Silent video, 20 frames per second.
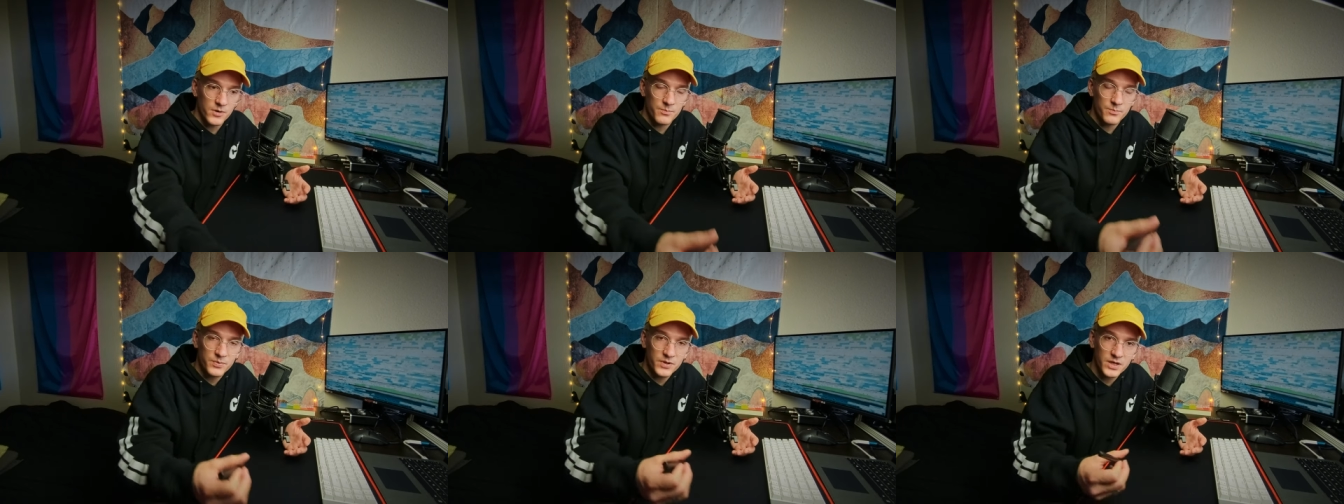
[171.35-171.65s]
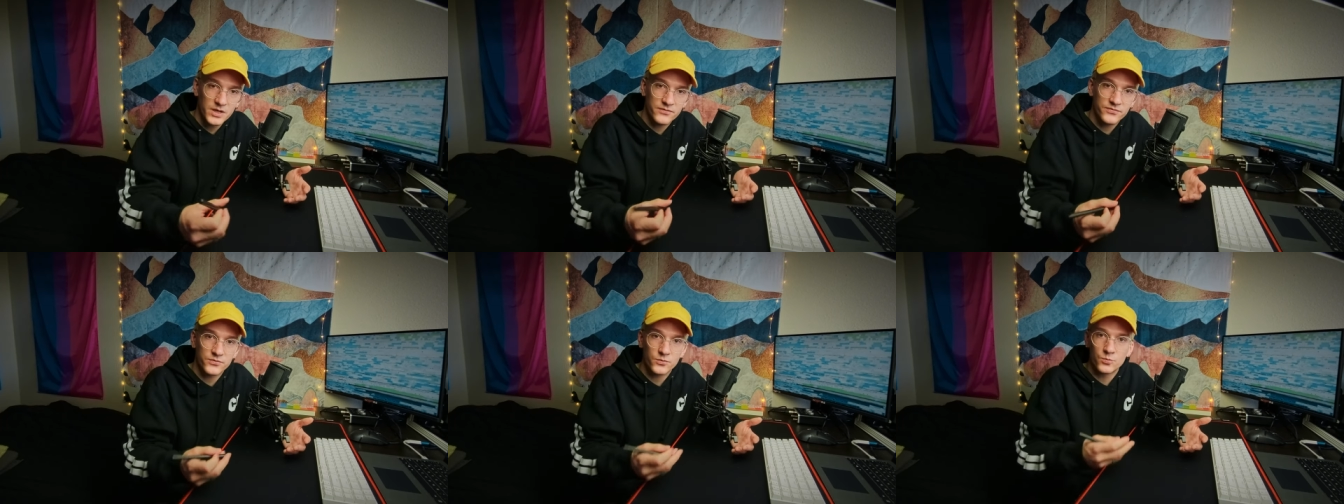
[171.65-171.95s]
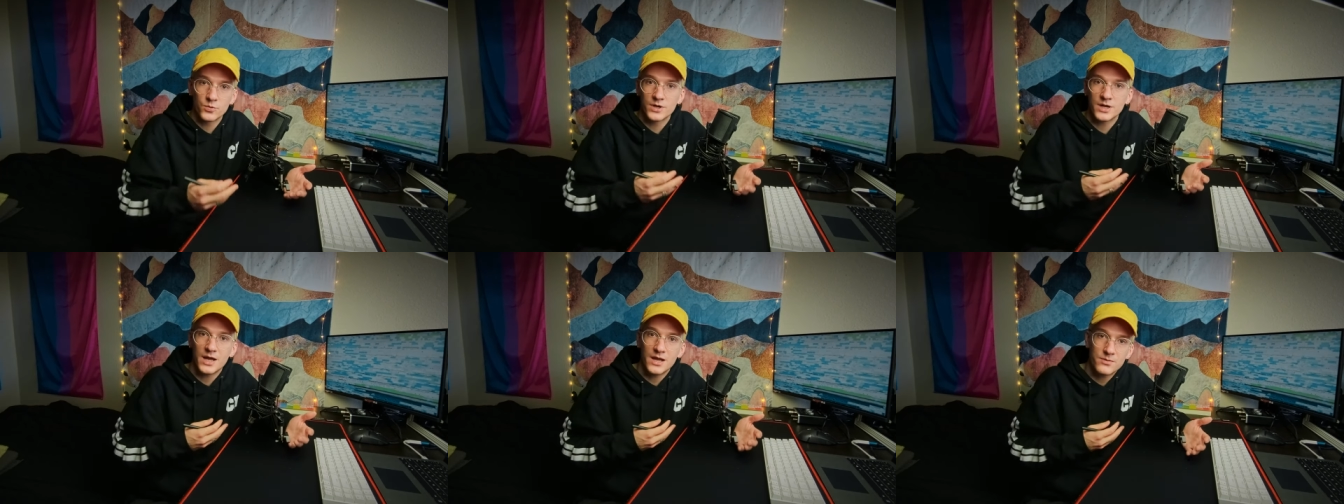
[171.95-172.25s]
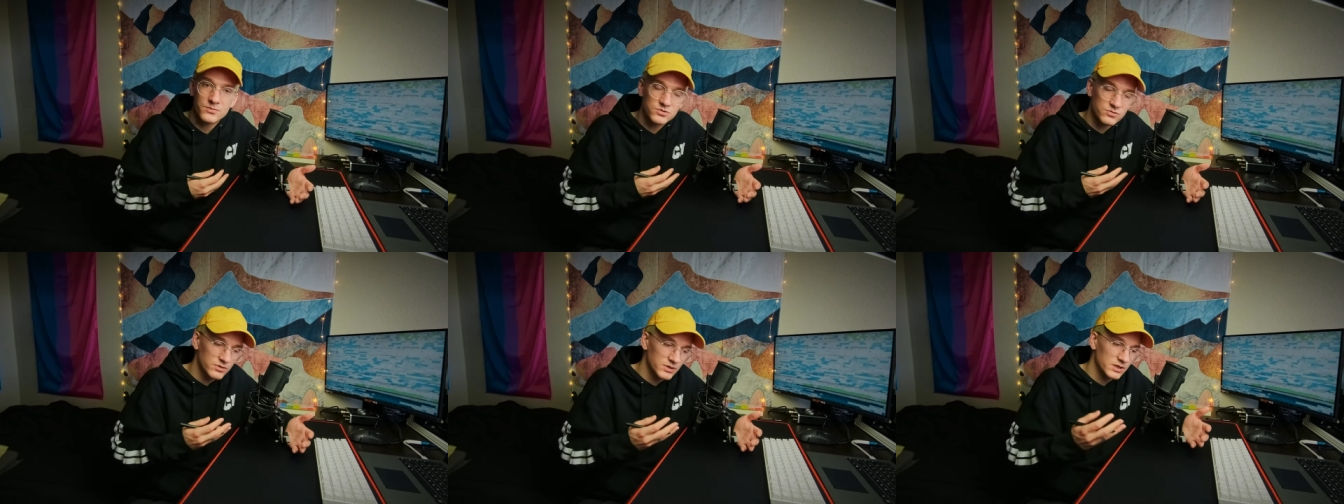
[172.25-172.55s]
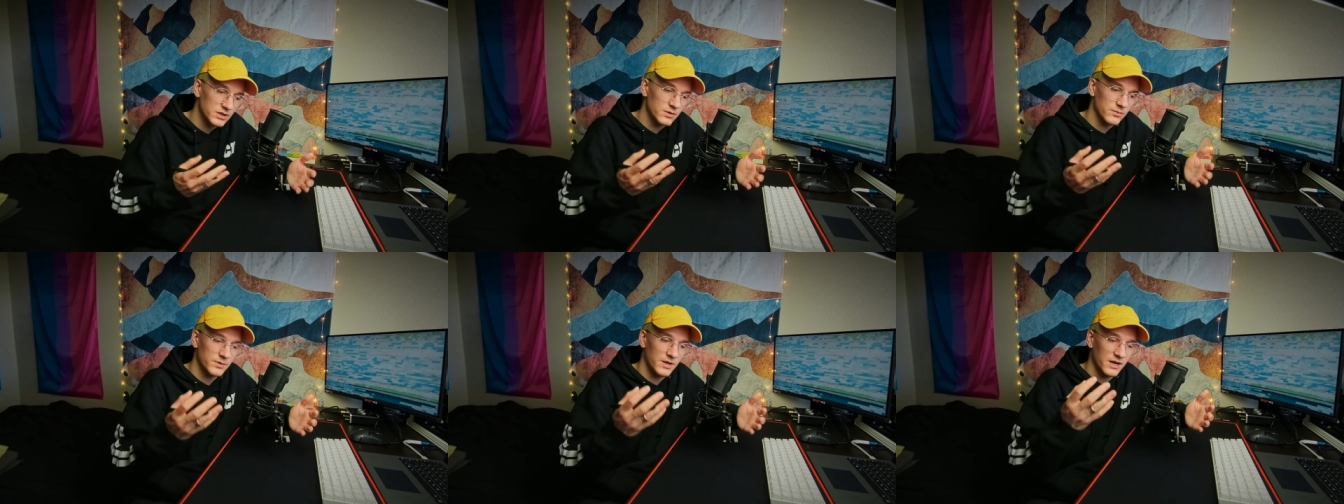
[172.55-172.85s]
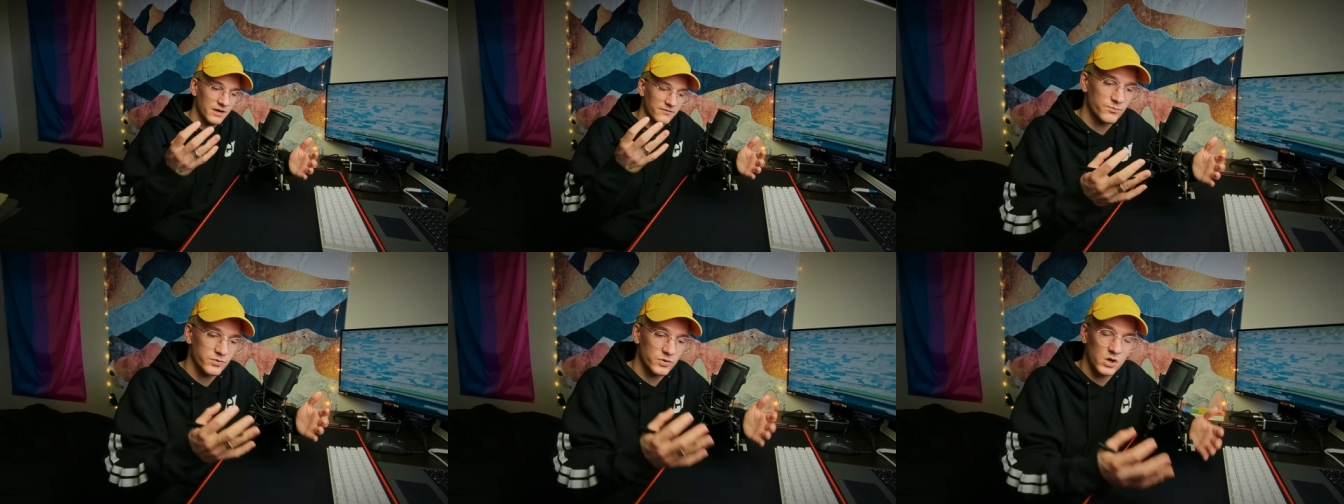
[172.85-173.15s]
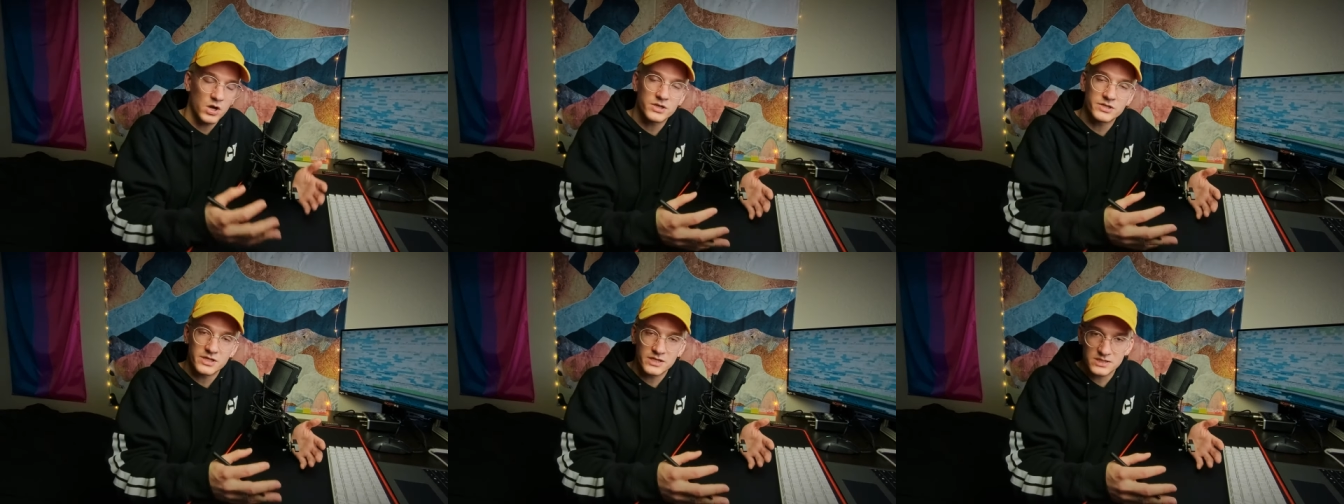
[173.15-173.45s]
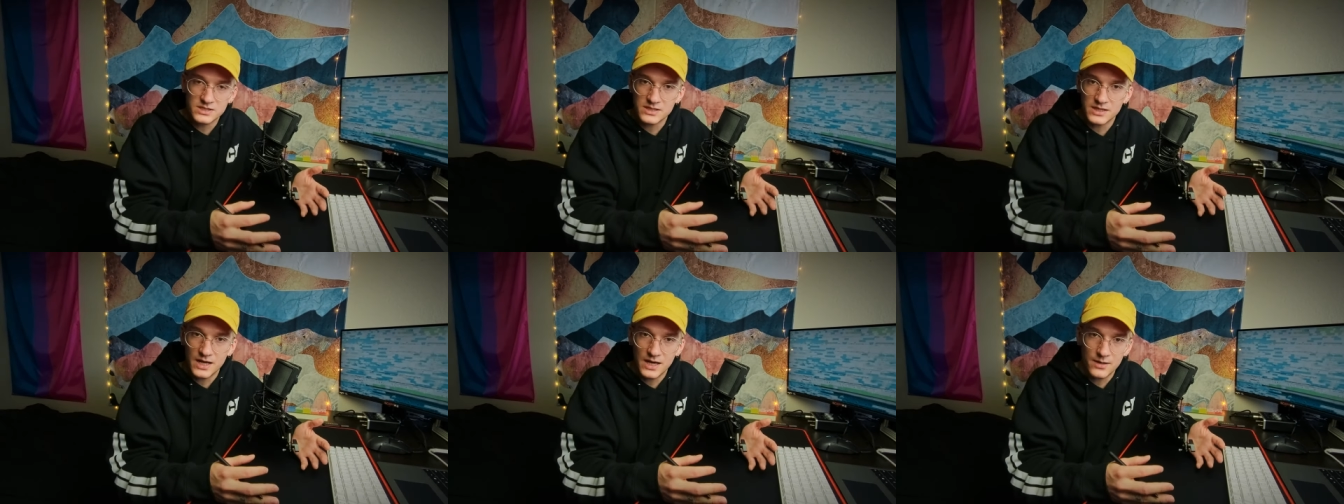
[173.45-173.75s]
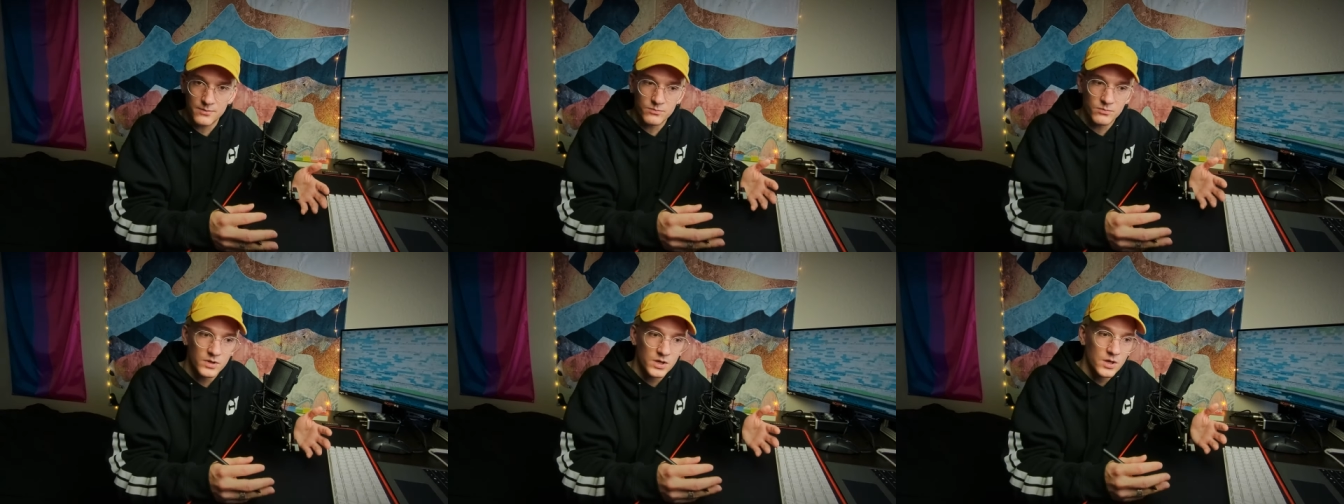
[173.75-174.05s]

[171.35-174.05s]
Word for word: but for what I'm doing and the kind of projects that I'm